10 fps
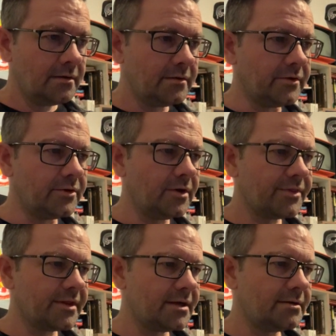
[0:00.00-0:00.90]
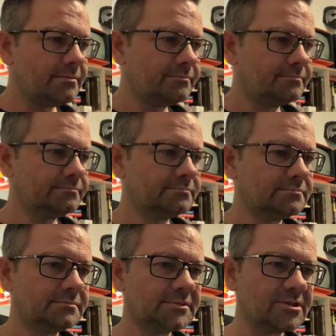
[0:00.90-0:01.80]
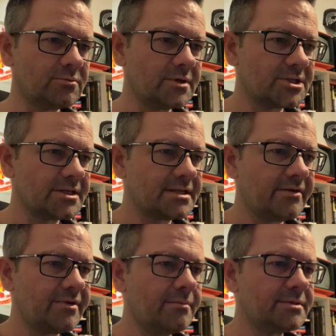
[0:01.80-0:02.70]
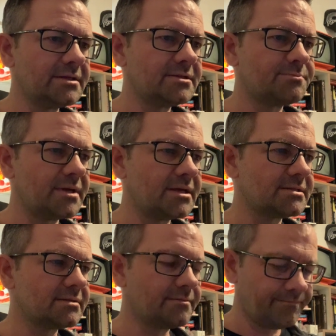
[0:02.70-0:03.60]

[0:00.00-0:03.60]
not there, so we just have an empty space,